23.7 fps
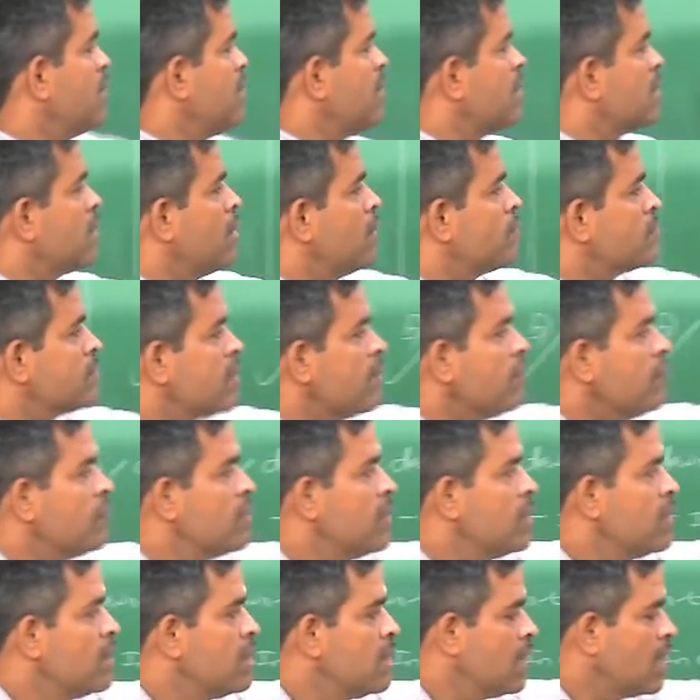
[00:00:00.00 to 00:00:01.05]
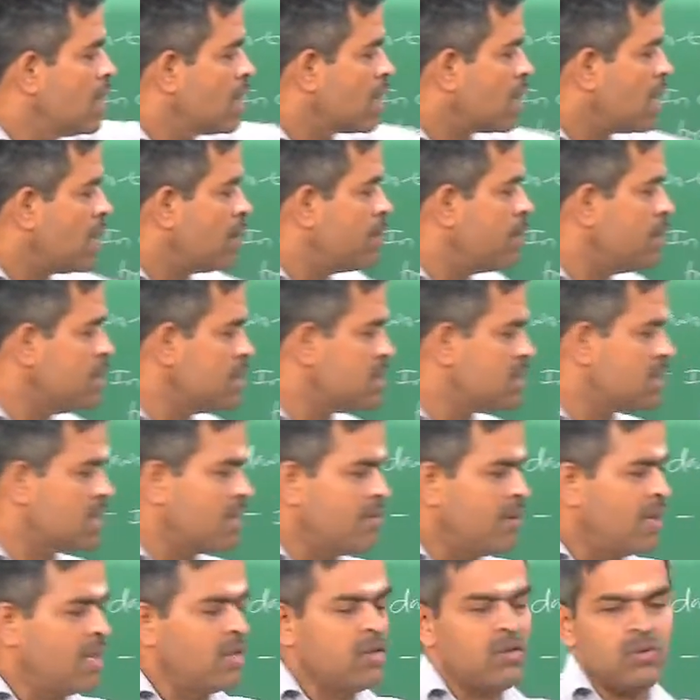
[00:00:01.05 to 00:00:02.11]
in terms of commercial
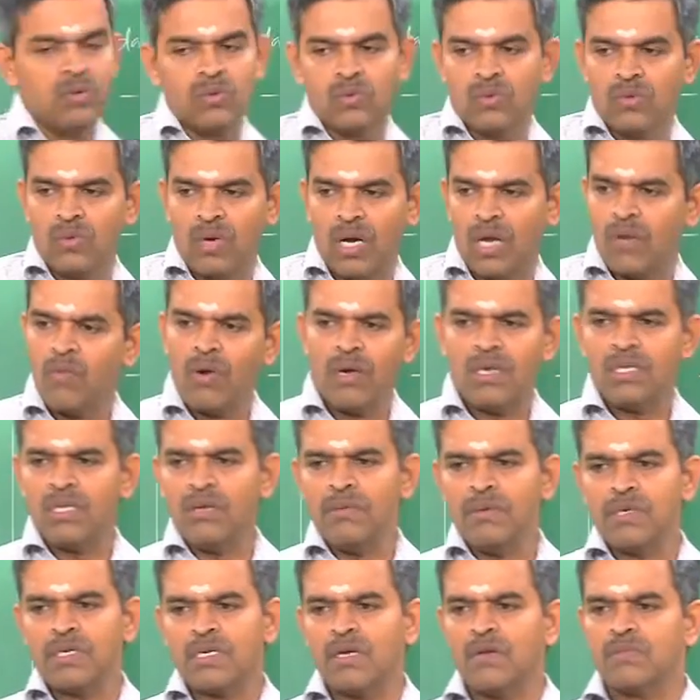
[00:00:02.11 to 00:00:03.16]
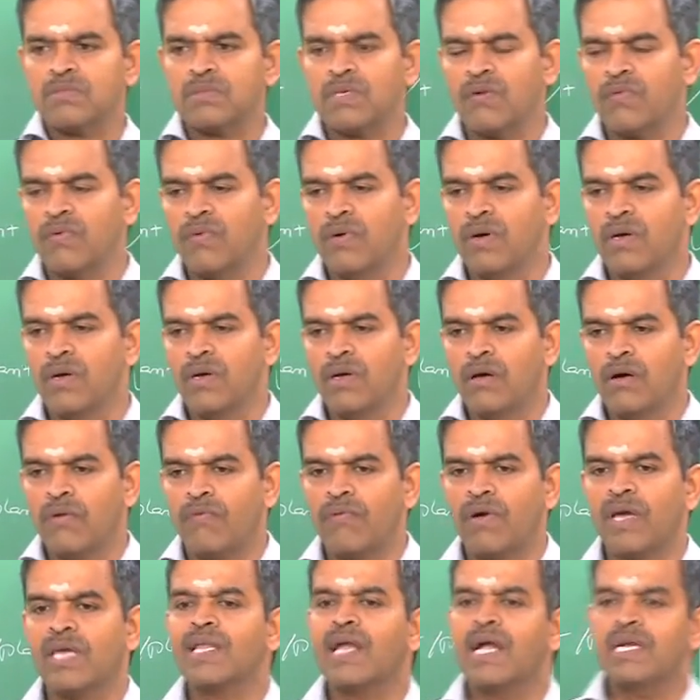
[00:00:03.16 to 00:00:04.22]
value, I want them in terms of
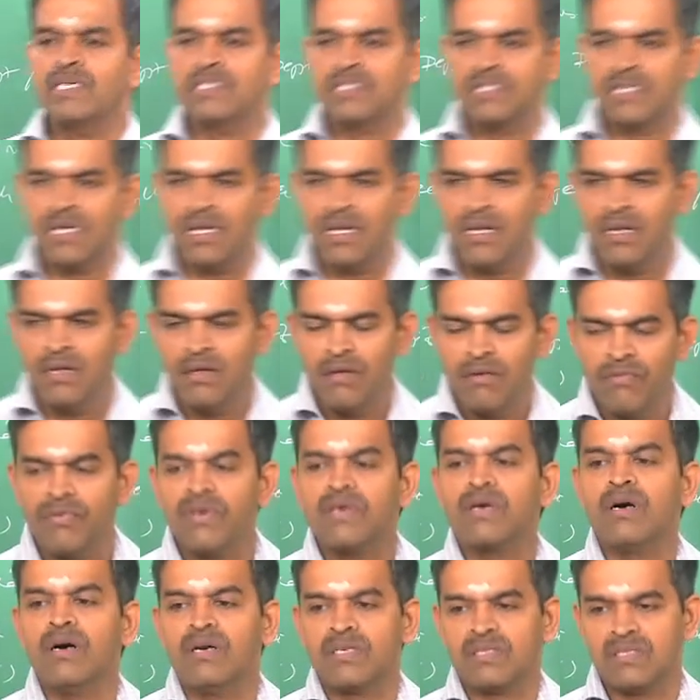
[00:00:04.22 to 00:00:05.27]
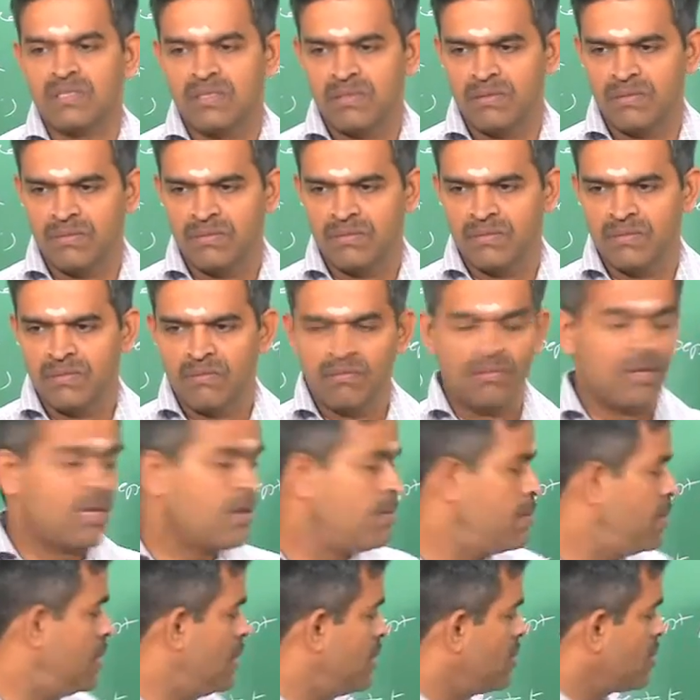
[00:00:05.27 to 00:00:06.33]
financial figures,
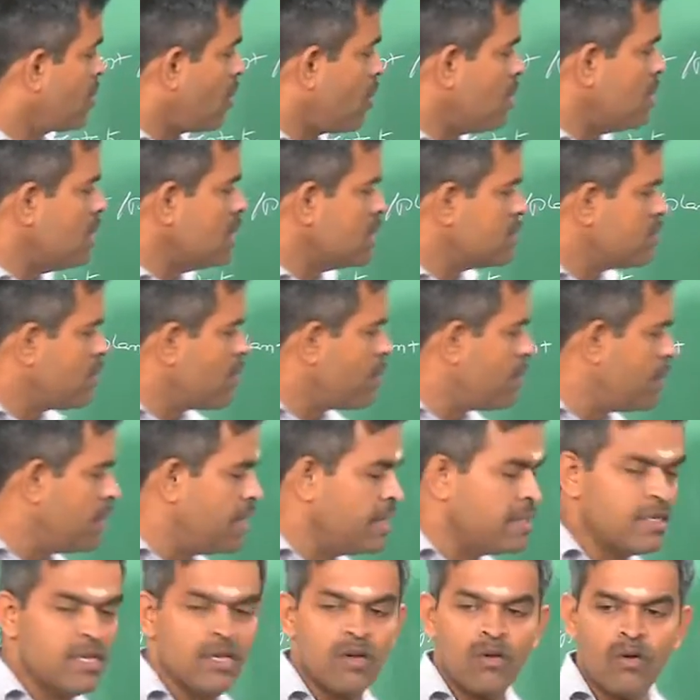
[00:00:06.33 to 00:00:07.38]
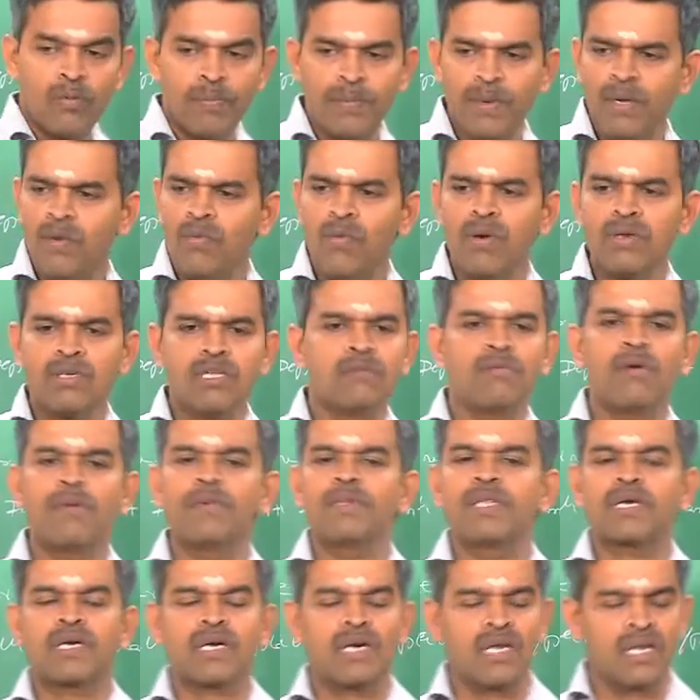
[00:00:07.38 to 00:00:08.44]
maybe in dollars, maybe in Indian rupee, whatever may
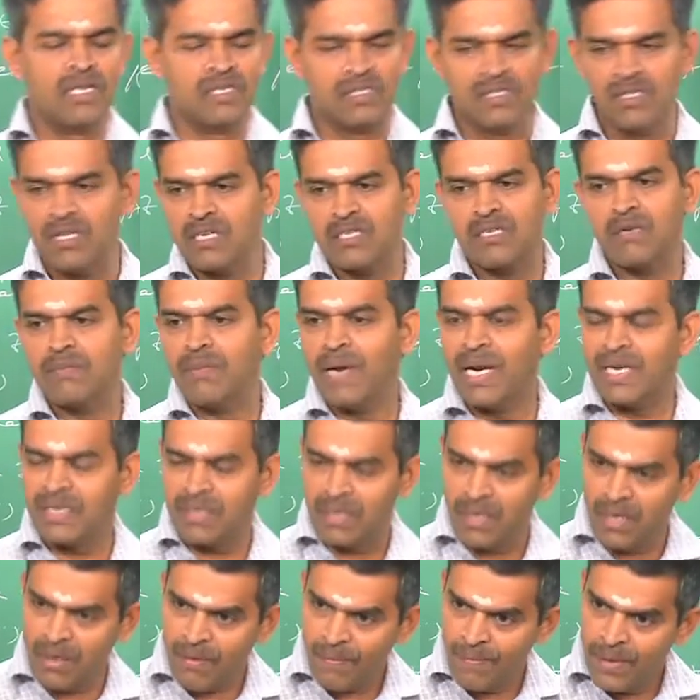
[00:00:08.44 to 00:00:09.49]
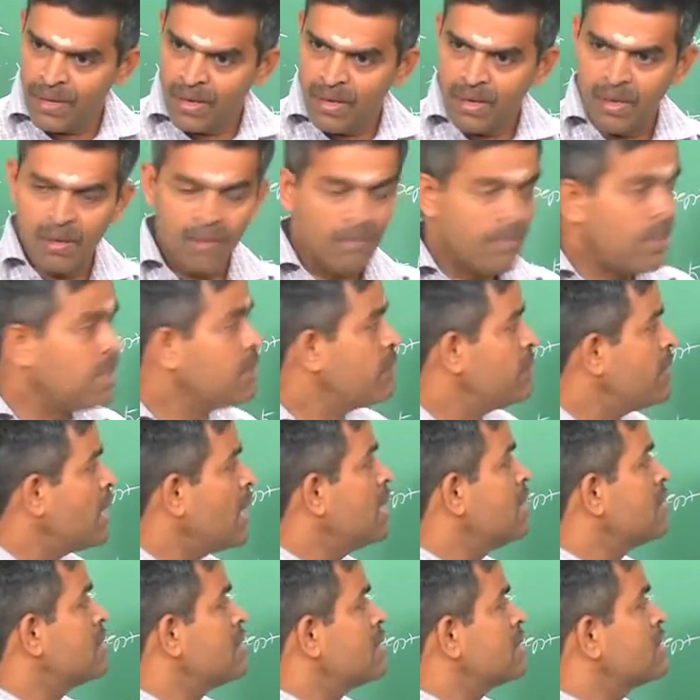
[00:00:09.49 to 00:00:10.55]
be the currency that does not matter. But we are
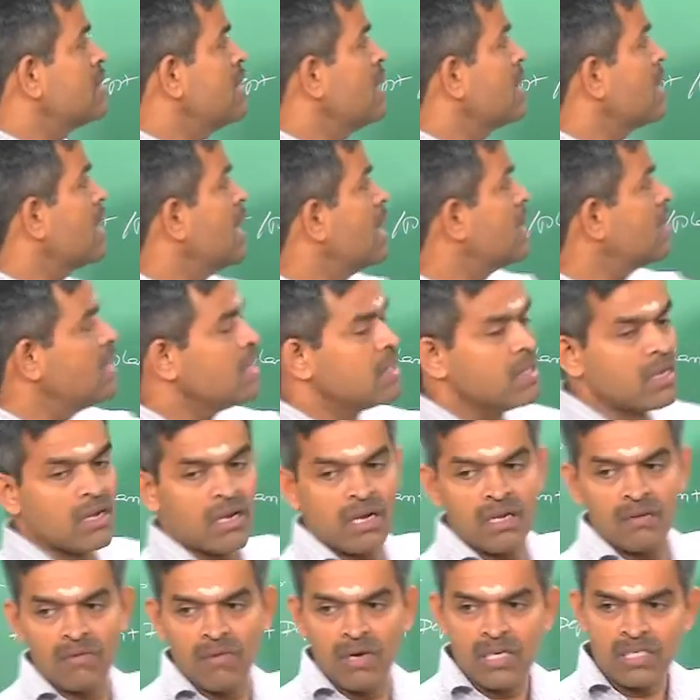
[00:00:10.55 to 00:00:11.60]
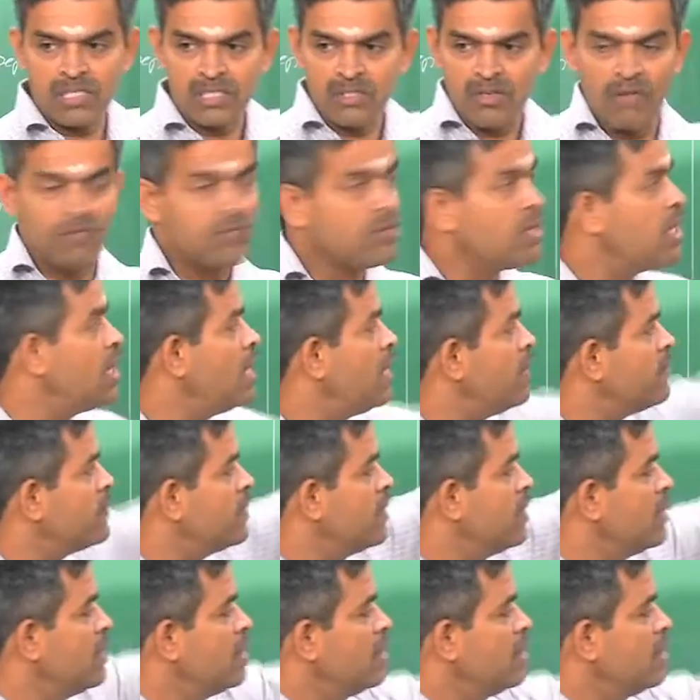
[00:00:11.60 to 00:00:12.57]
interested in getting the conversion of these